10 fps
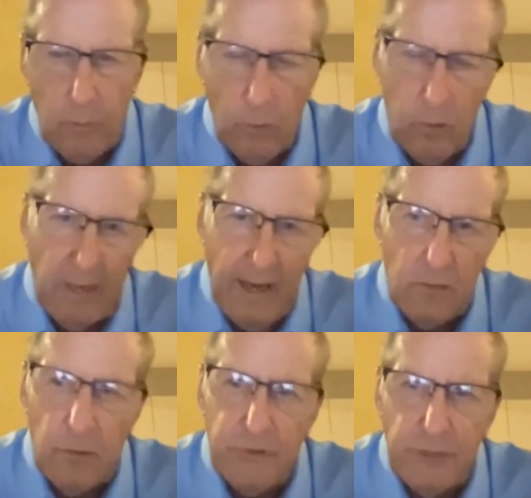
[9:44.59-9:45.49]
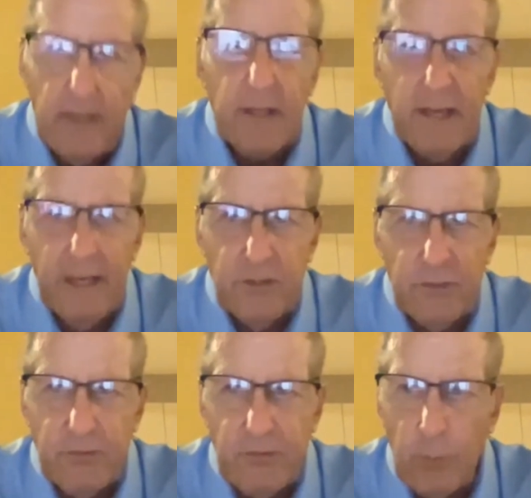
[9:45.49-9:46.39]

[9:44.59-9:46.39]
called algogenic agents that are